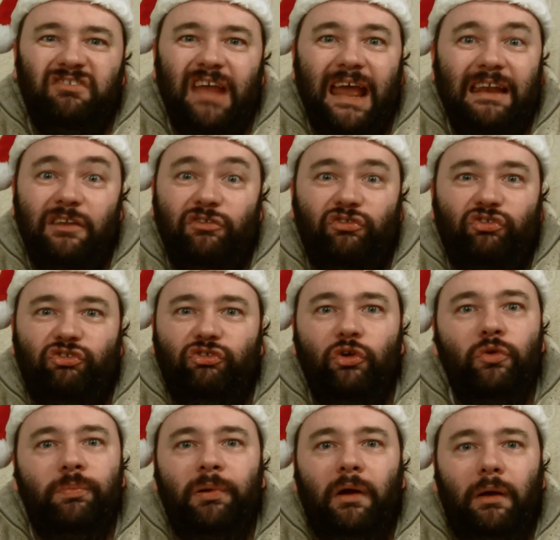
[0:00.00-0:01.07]
tenant
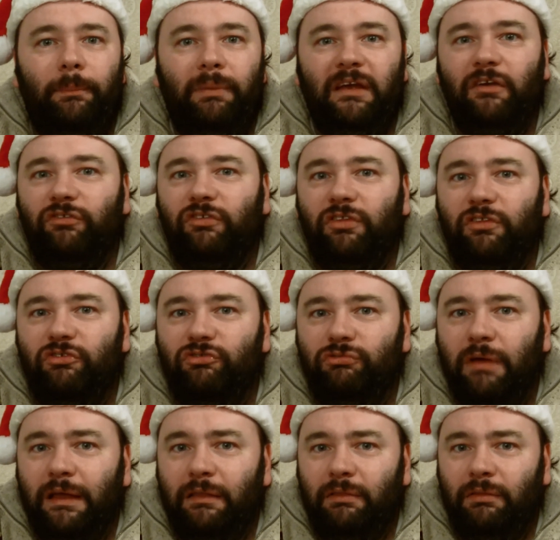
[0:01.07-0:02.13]
super because of the
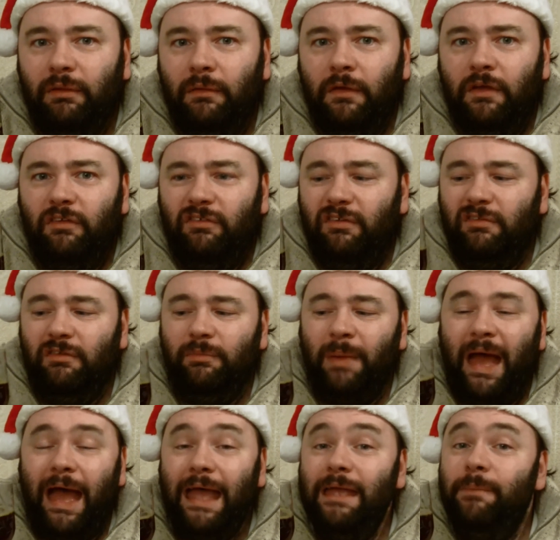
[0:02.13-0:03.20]
strength. This is
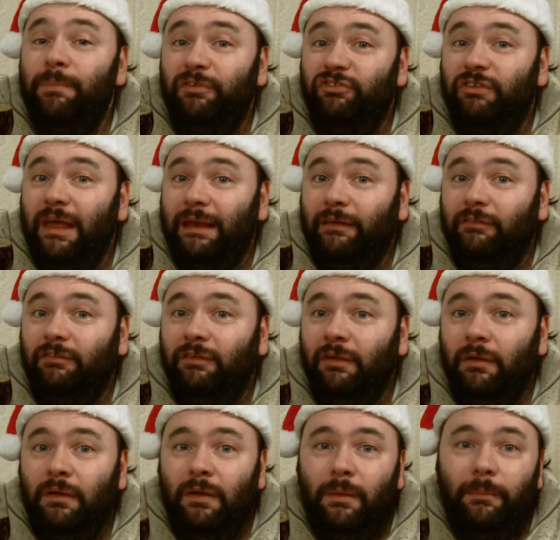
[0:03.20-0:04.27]
about 8%,
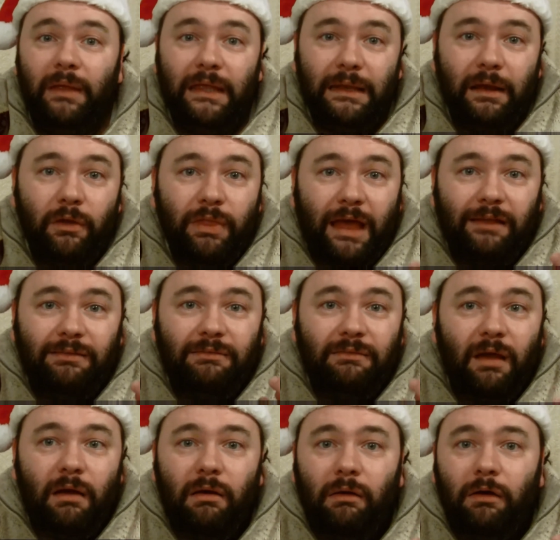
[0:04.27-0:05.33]
but you know that
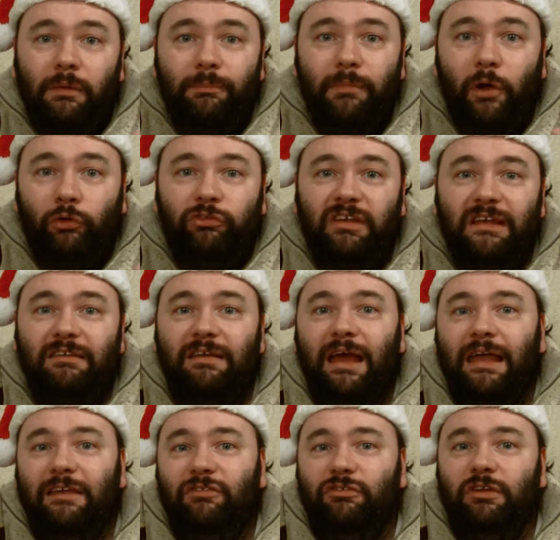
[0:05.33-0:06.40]
dark, malty
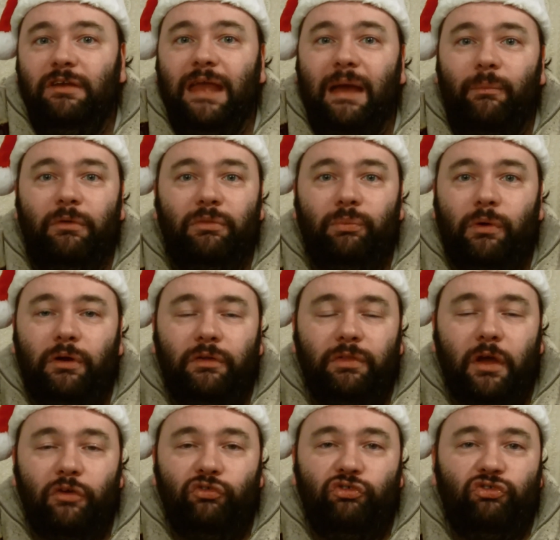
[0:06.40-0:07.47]
taste you get with one of
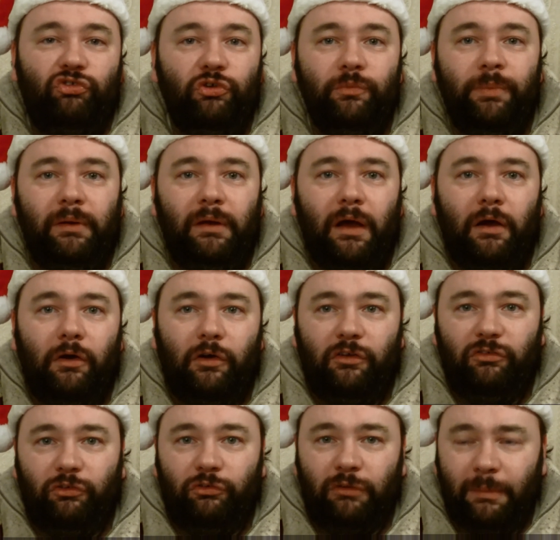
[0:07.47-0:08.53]
those super
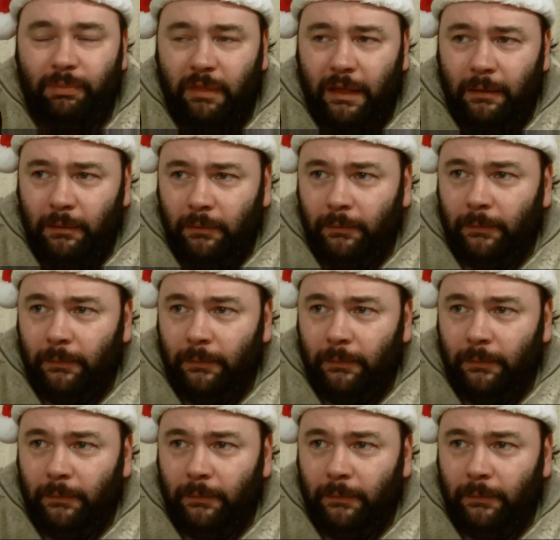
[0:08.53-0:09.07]
lagers or something.